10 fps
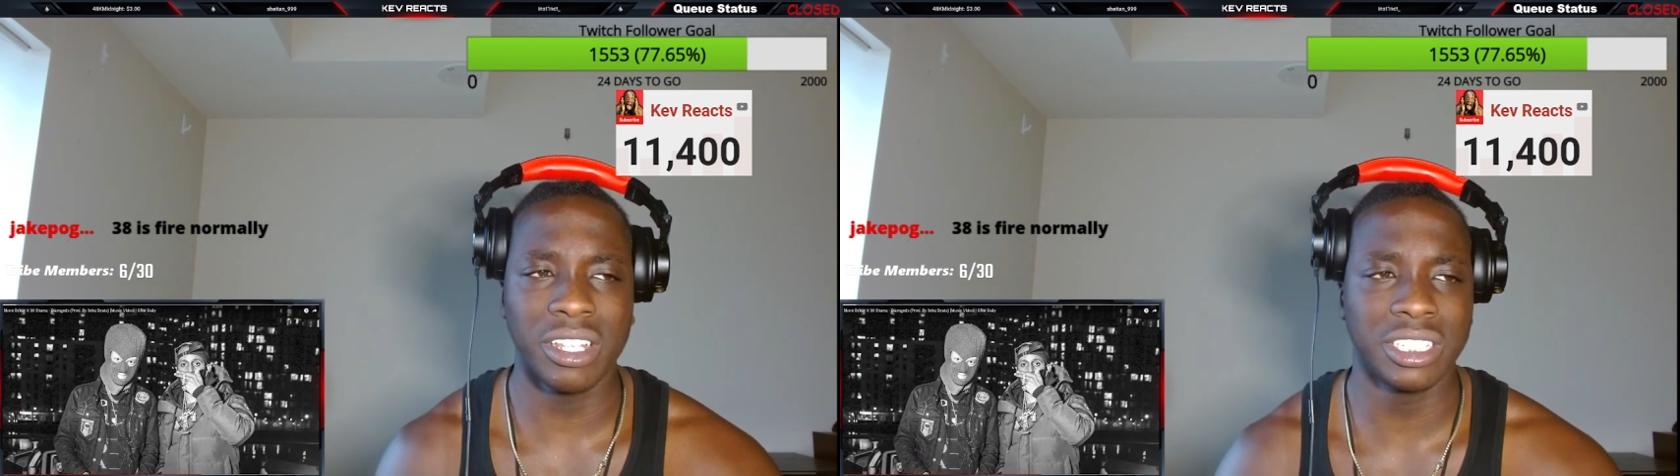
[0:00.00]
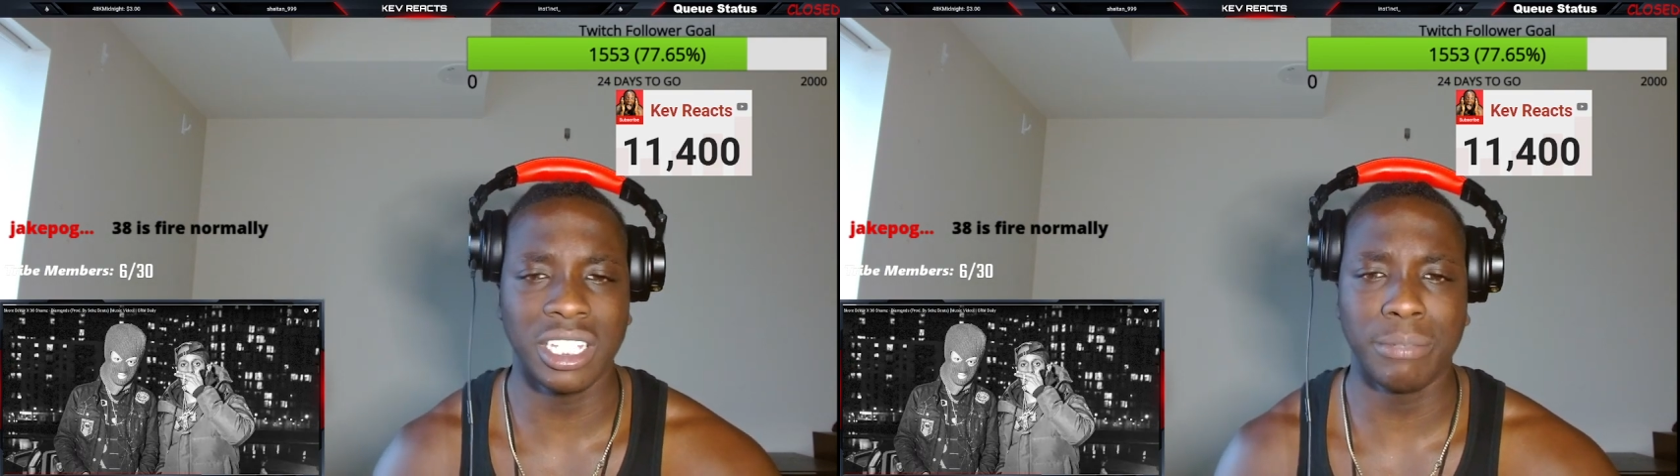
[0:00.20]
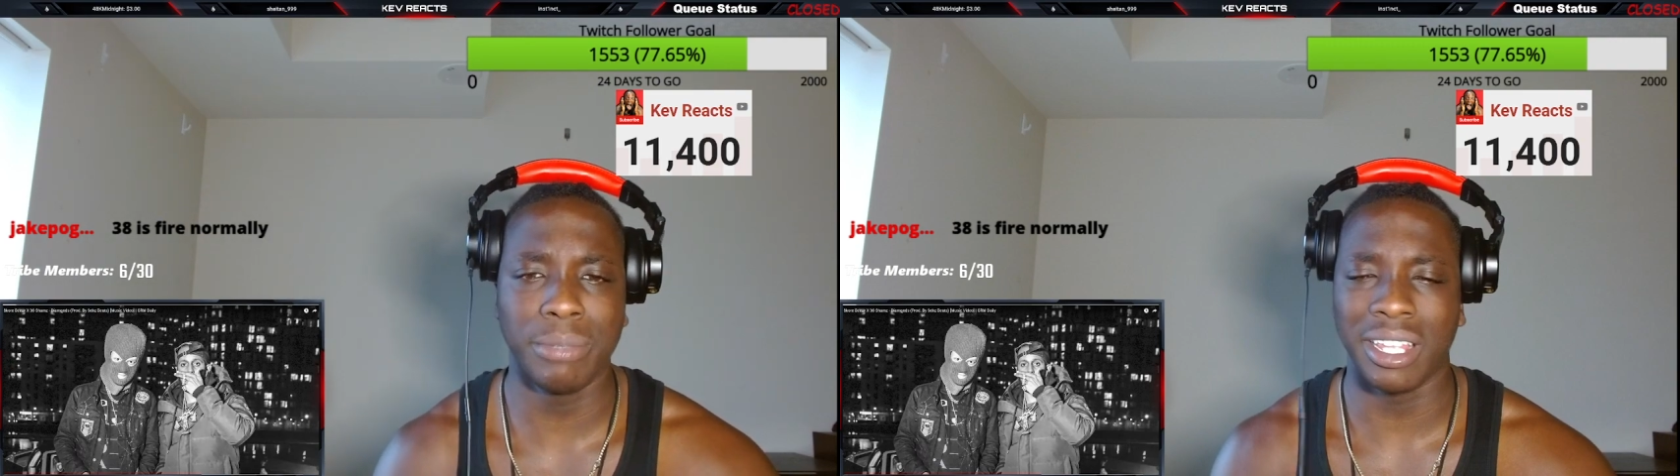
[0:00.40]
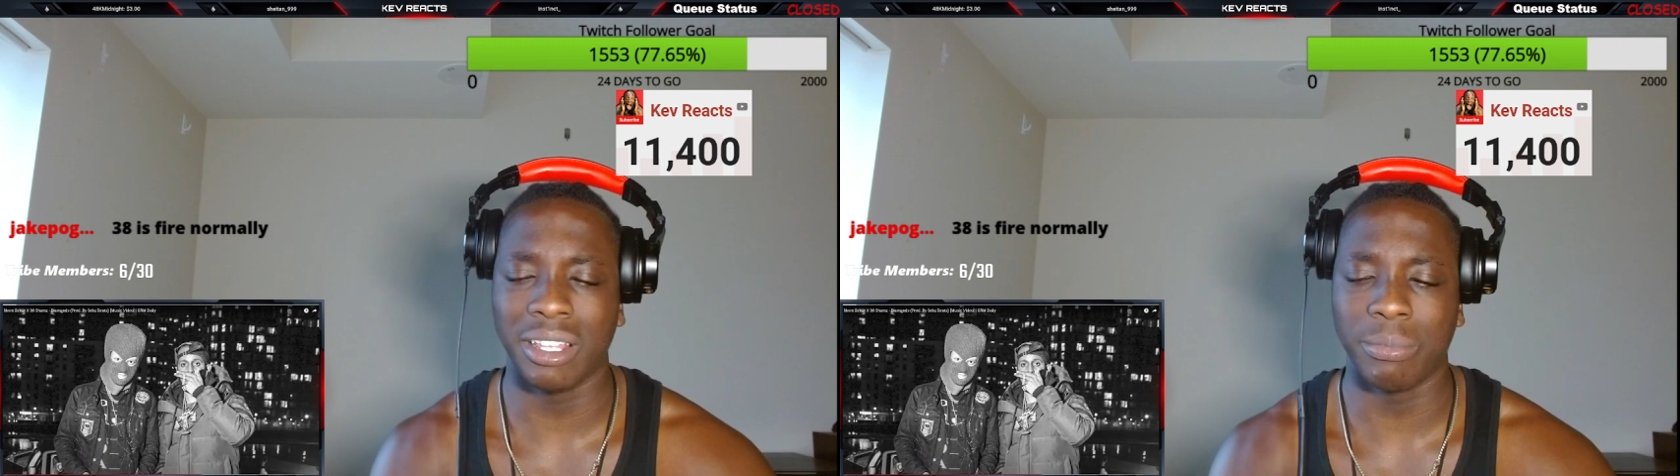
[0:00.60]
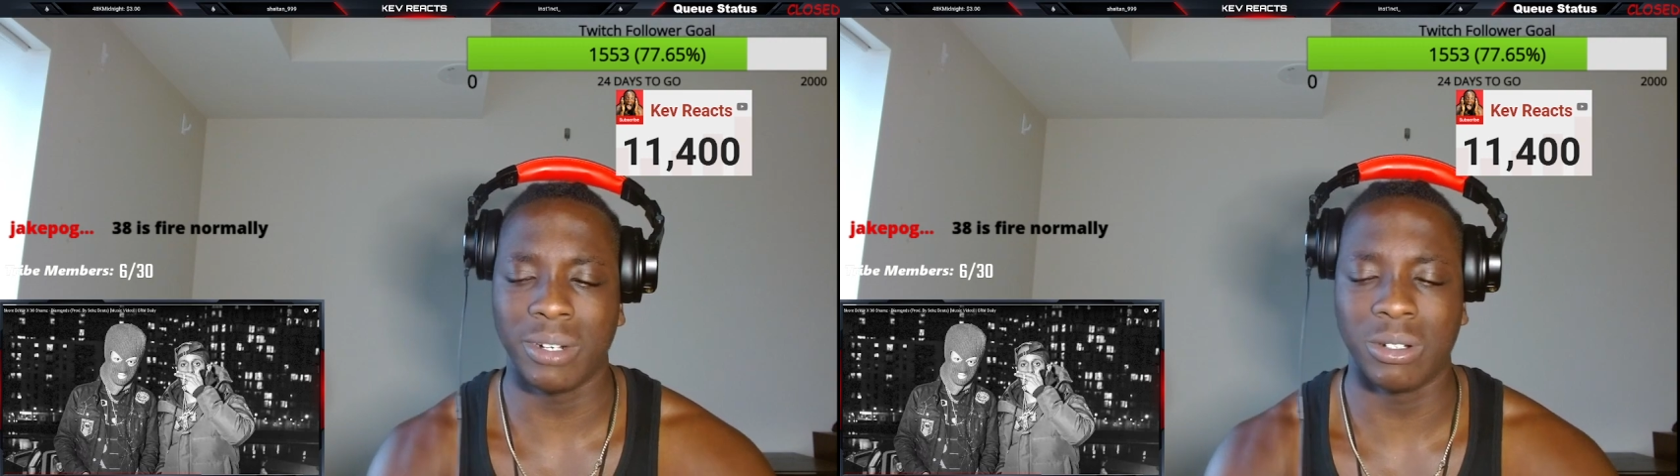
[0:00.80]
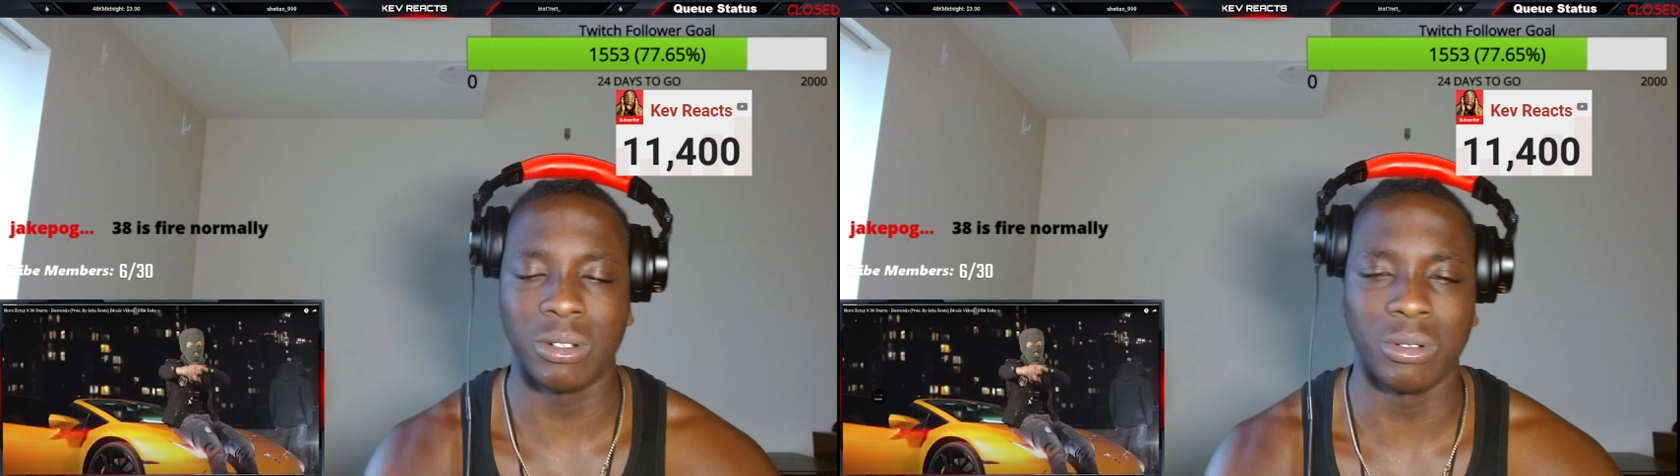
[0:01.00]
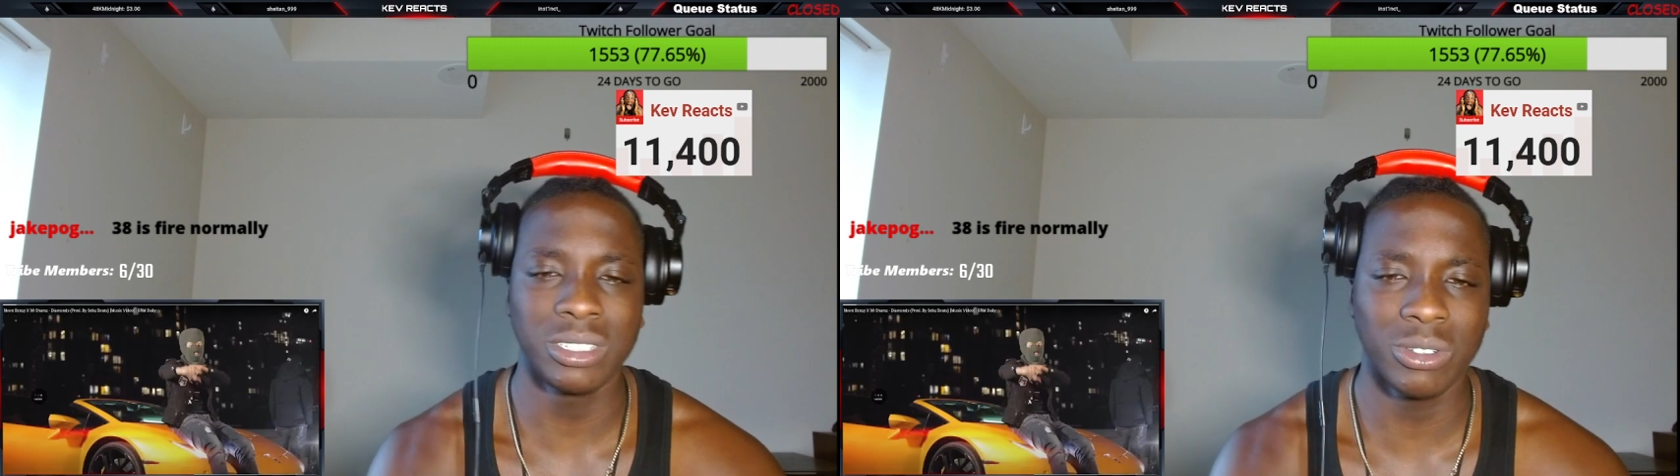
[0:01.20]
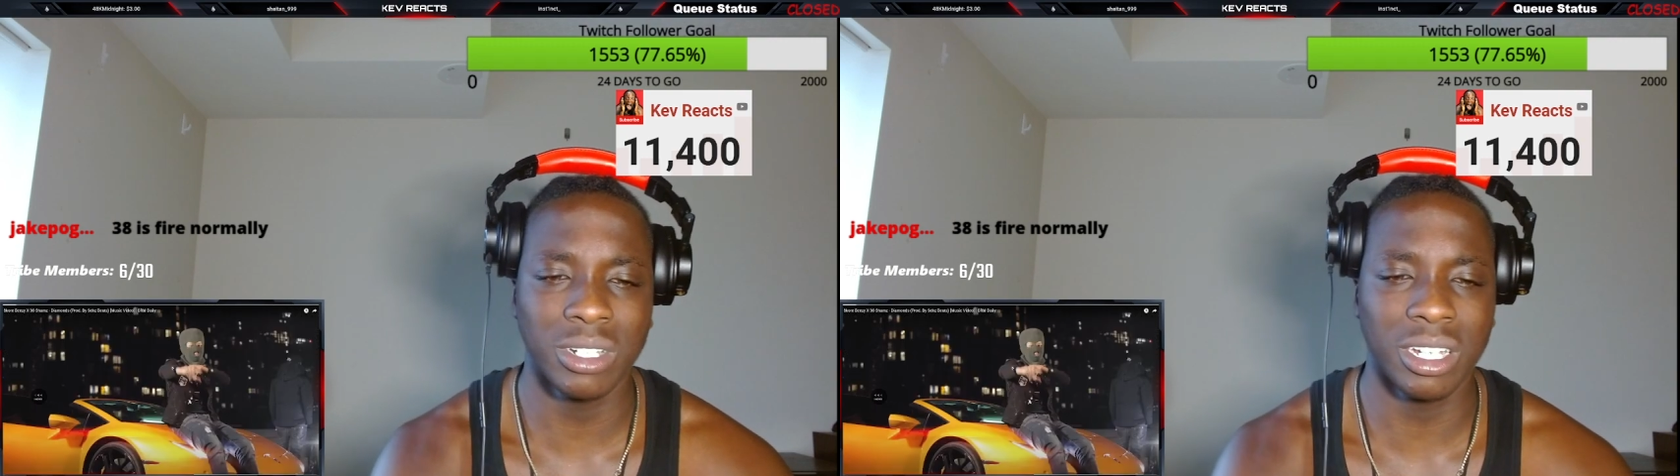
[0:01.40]
syllabing. Bro, what's
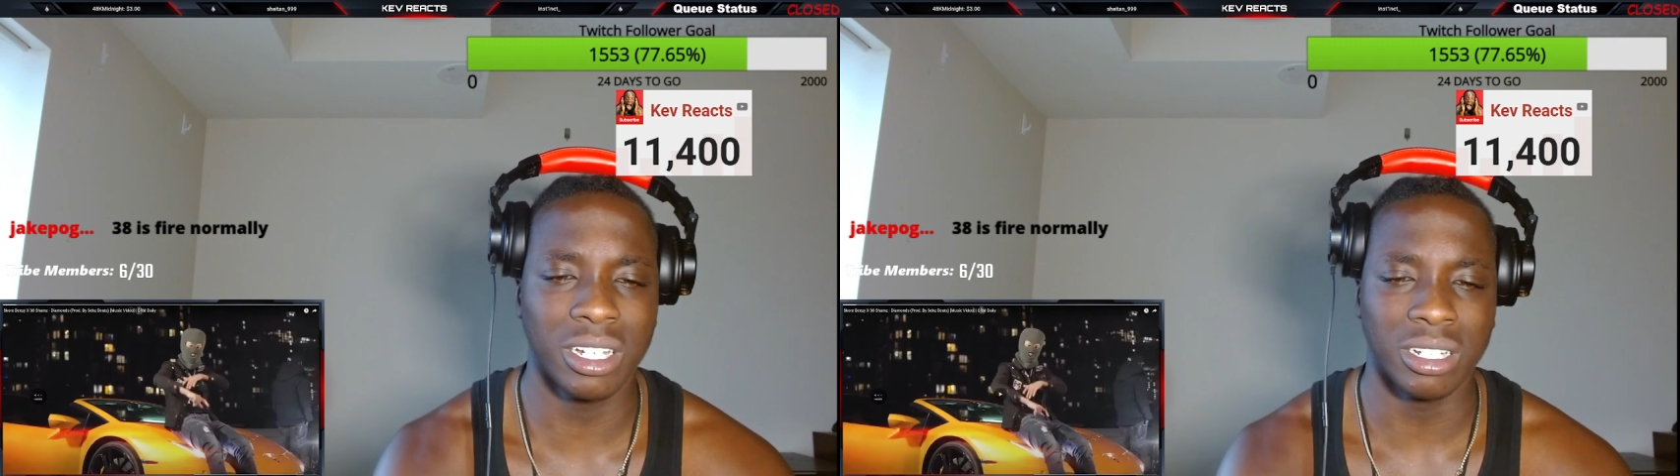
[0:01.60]
going on?